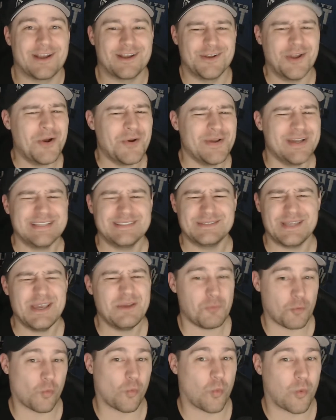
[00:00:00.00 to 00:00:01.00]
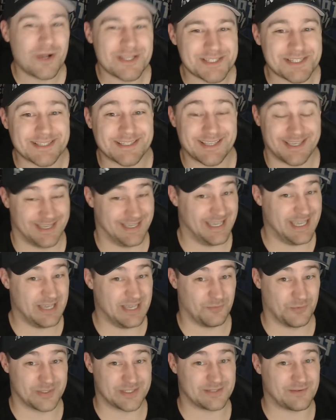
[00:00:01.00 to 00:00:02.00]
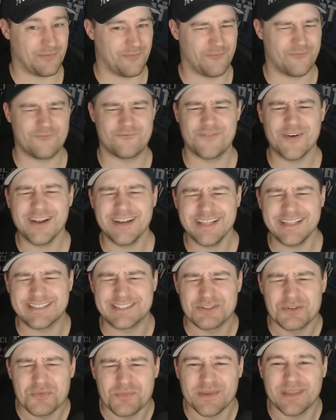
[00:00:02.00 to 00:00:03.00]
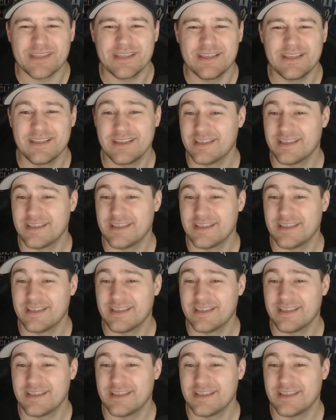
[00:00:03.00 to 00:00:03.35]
No, it wasn't. It was funny to me.